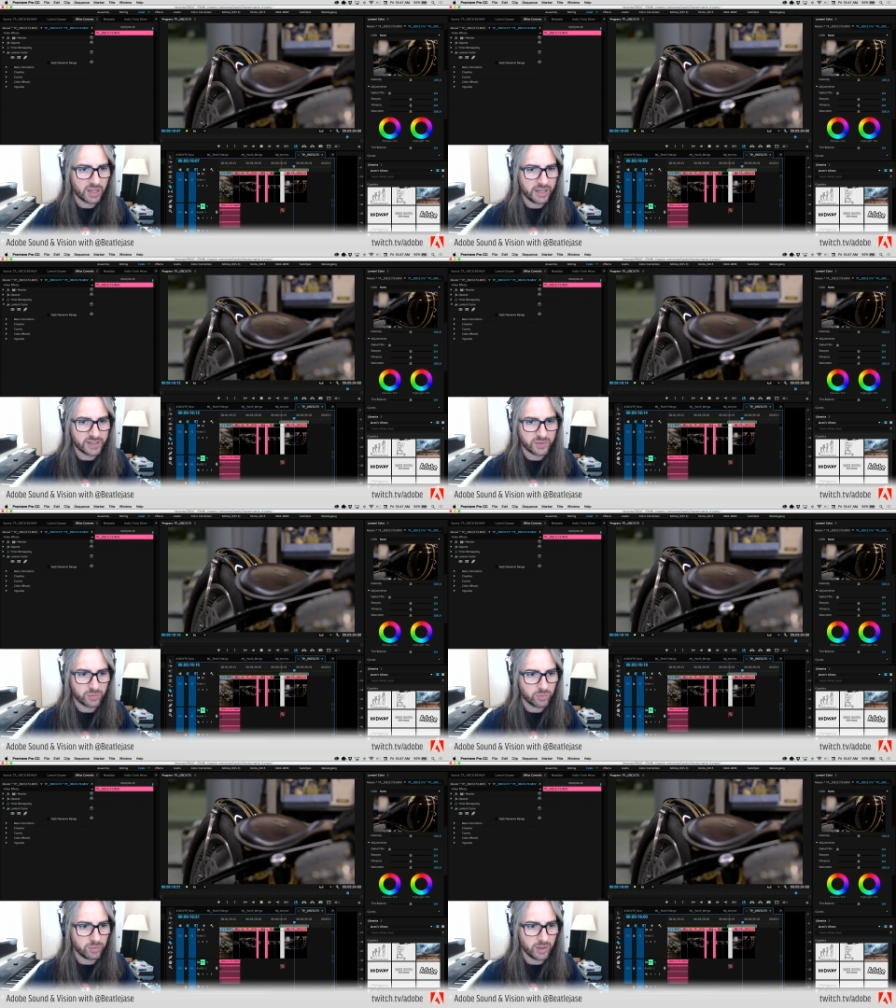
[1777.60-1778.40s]
it's,
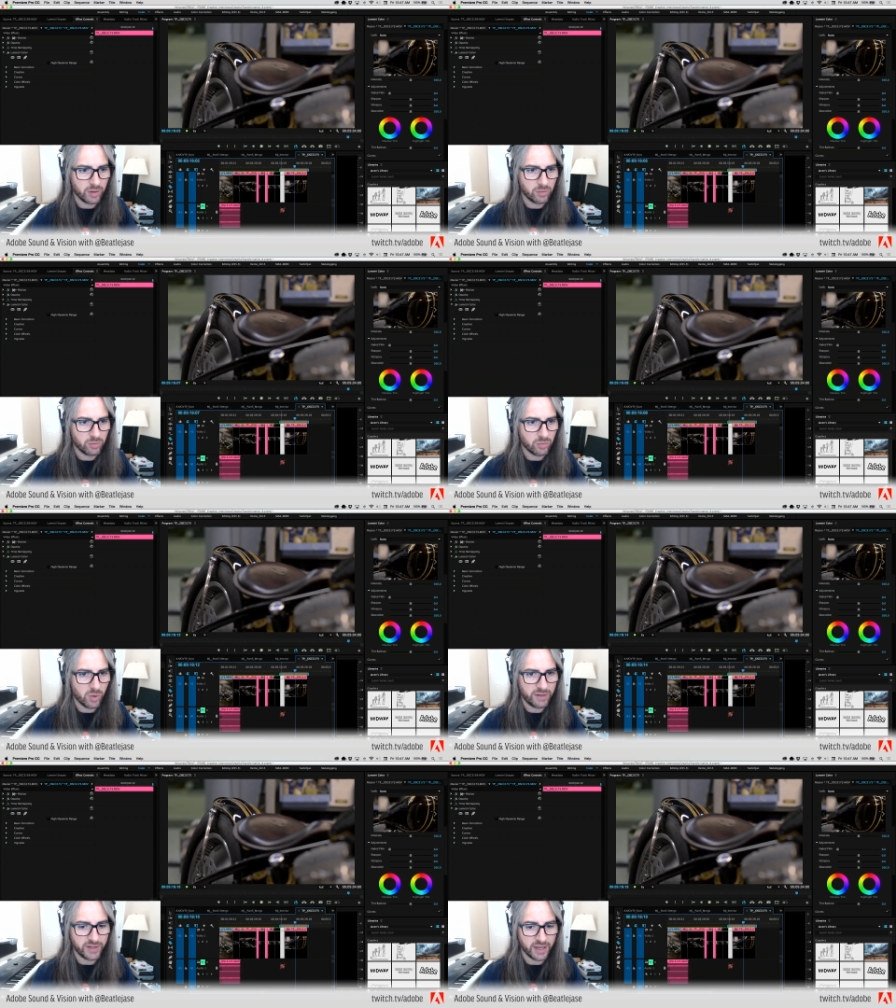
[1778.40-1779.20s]

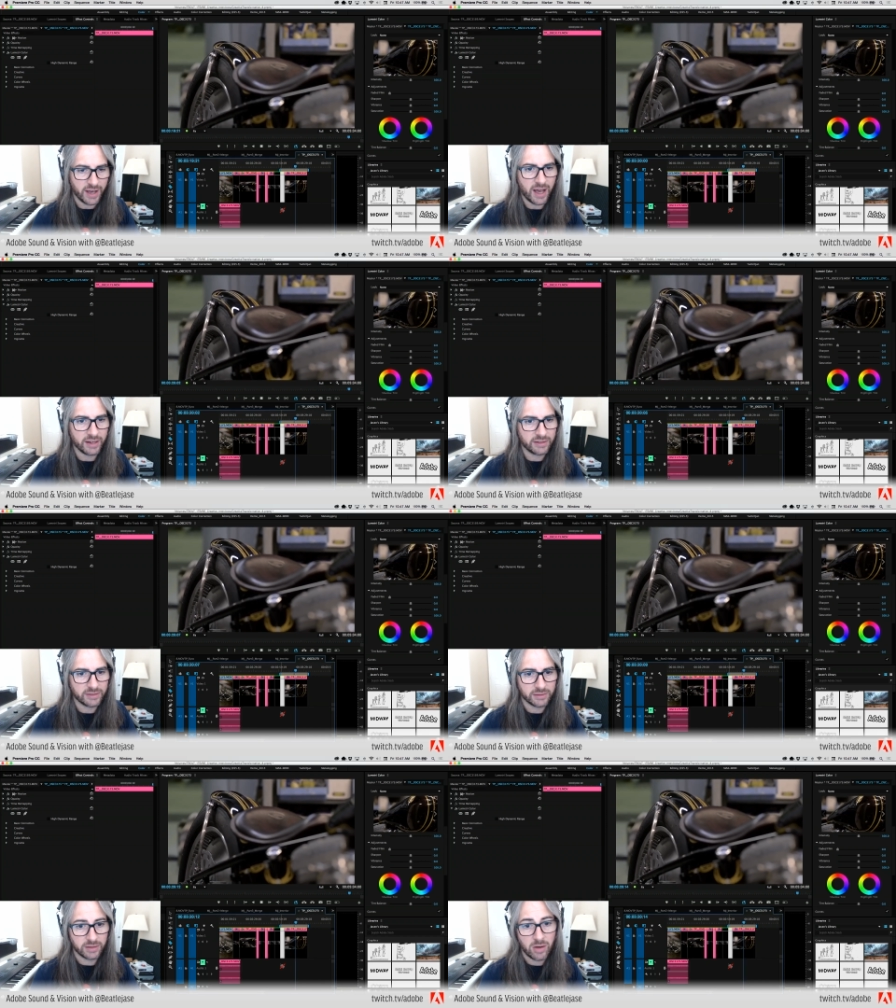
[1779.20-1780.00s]
what have you got?
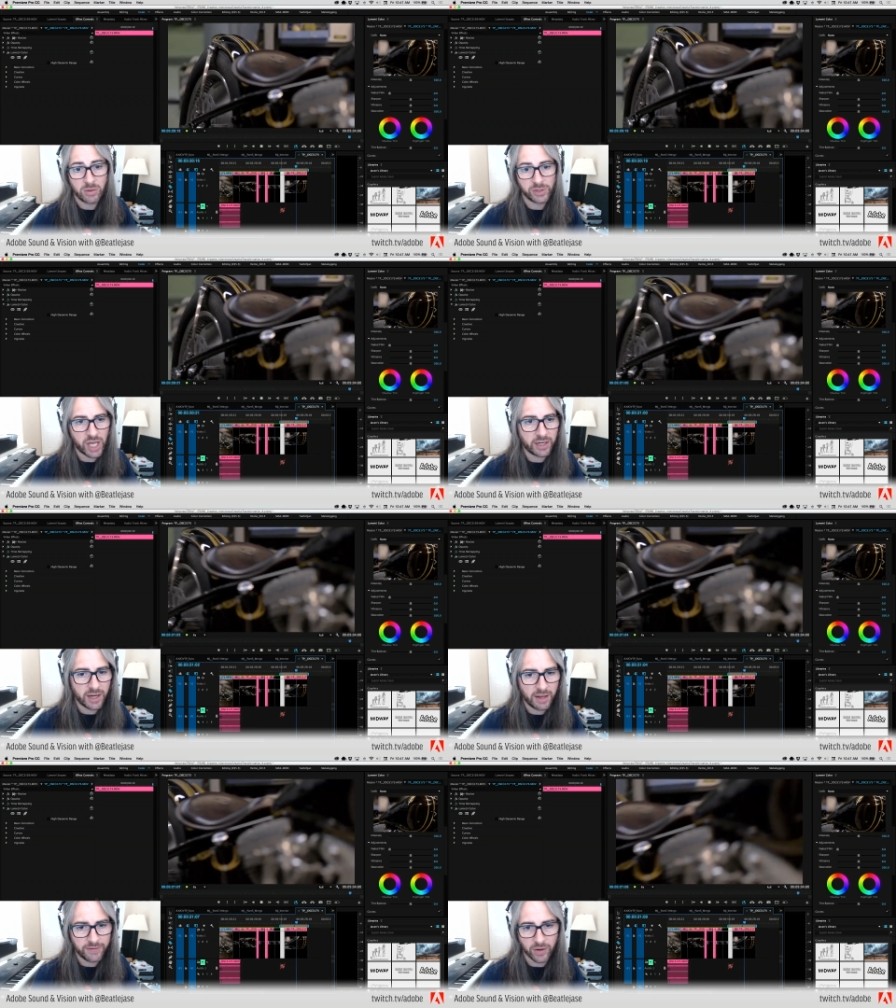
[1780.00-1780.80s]
Oh, it was shot on
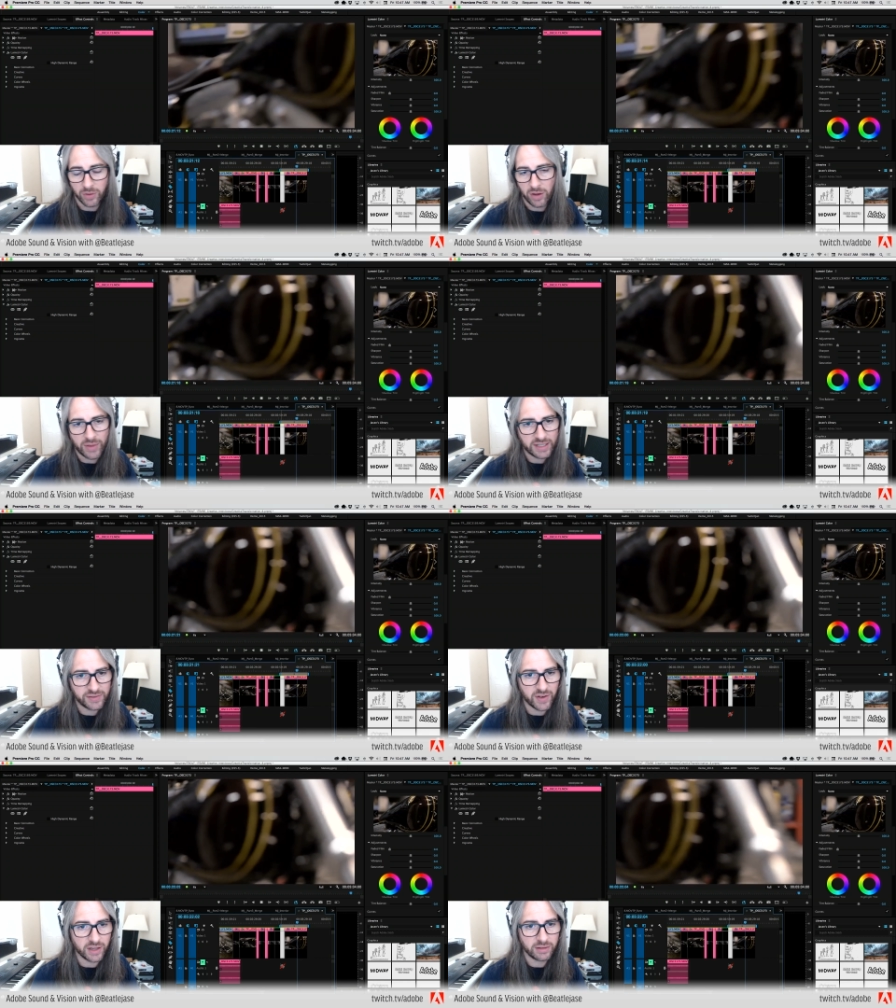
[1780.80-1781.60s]
an iPhone. Oh,
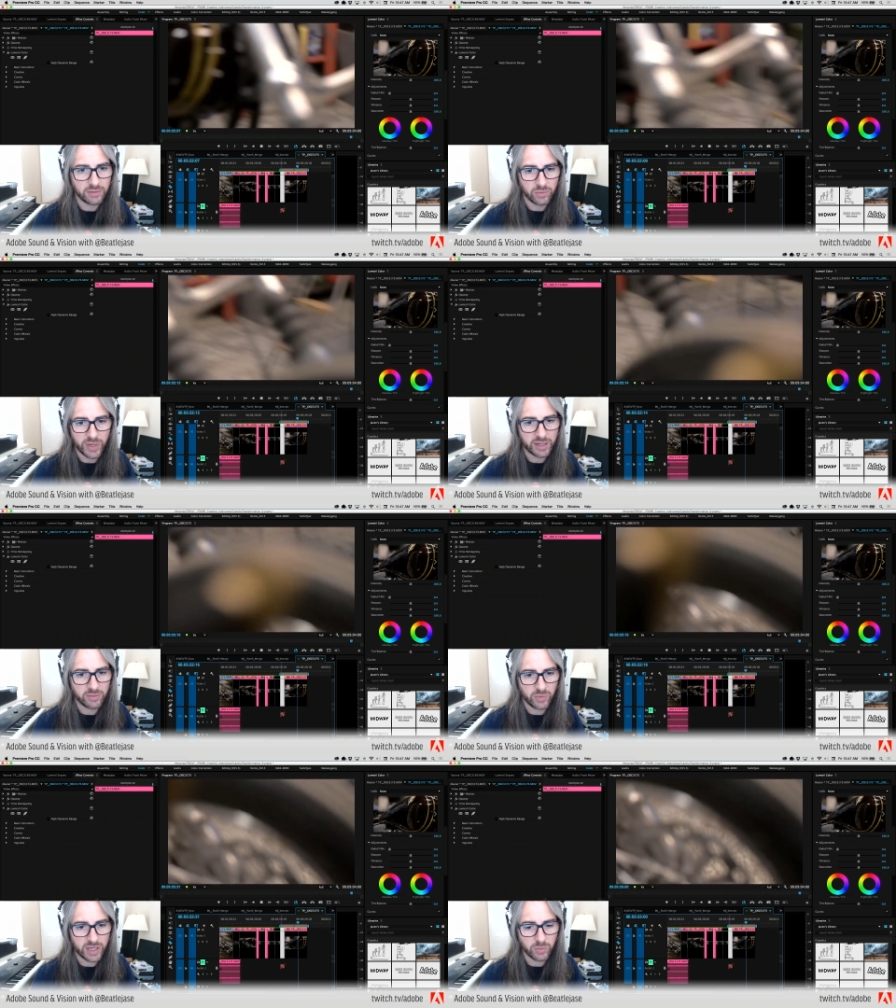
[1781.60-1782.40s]
that's fine. We
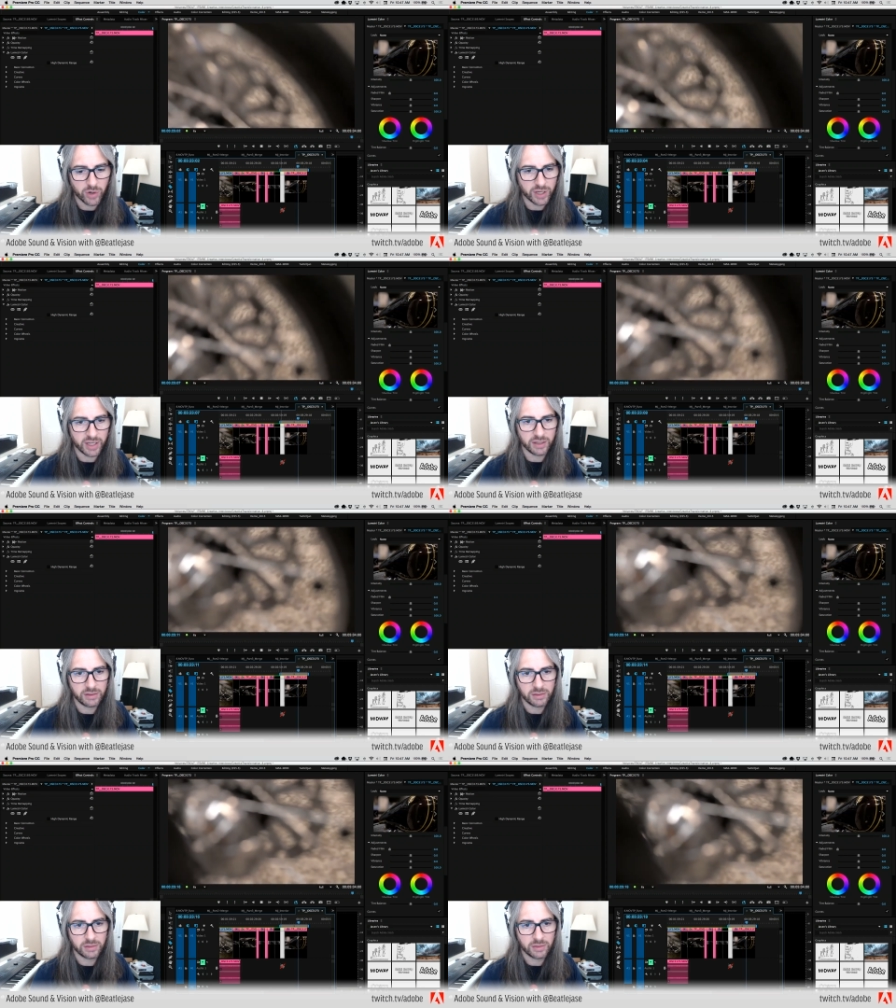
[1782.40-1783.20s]
can work it in.